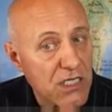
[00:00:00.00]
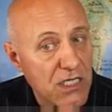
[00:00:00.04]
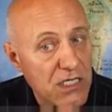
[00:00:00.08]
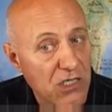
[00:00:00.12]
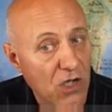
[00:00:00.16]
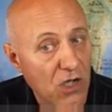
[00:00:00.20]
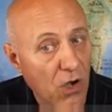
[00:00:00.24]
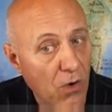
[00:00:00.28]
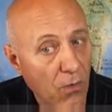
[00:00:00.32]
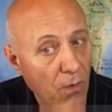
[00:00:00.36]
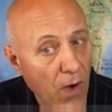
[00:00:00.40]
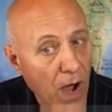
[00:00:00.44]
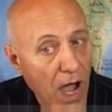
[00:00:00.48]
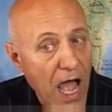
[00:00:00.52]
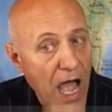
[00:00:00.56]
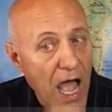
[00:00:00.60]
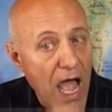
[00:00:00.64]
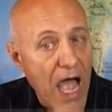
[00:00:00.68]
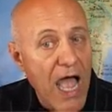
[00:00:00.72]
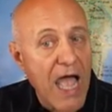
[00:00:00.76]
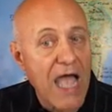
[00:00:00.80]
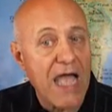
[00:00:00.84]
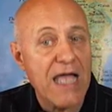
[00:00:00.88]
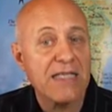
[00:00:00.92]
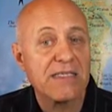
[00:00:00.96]
is a
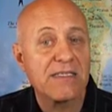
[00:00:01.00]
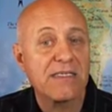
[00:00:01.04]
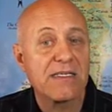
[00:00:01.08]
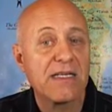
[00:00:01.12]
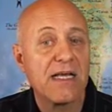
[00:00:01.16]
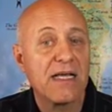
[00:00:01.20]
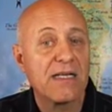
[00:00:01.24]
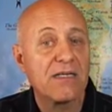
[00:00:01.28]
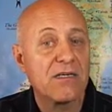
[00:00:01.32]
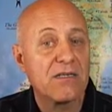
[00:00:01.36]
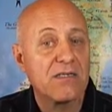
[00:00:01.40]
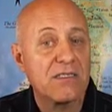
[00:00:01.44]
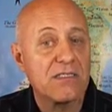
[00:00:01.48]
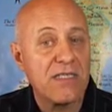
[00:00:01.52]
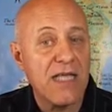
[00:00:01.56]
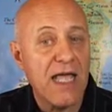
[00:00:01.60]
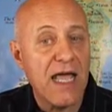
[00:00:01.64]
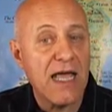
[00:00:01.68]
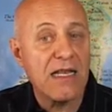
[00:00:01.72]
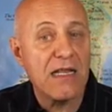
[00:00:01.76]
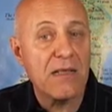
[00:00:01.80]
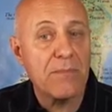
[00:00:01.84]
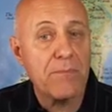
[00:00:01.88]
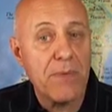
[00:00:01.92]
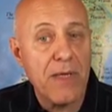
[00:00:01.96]
wise and
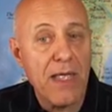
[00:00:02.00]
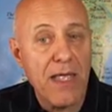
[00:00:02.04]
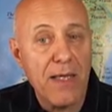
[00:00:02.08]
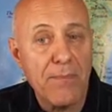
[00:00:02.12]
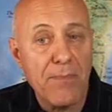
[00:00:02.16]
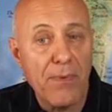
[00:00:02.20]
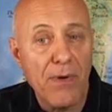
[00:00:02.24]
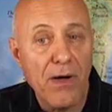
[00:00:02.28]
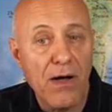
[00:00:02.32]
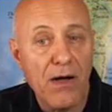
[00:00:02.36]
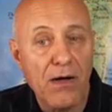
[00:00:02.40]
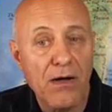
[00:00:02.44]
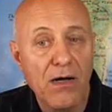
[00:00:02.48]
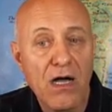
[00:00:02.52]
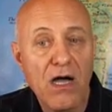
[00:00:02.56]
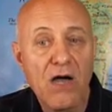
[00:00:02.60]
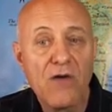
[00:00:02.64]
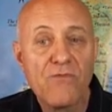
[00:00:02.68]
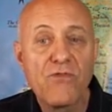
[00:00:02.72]
understanding people.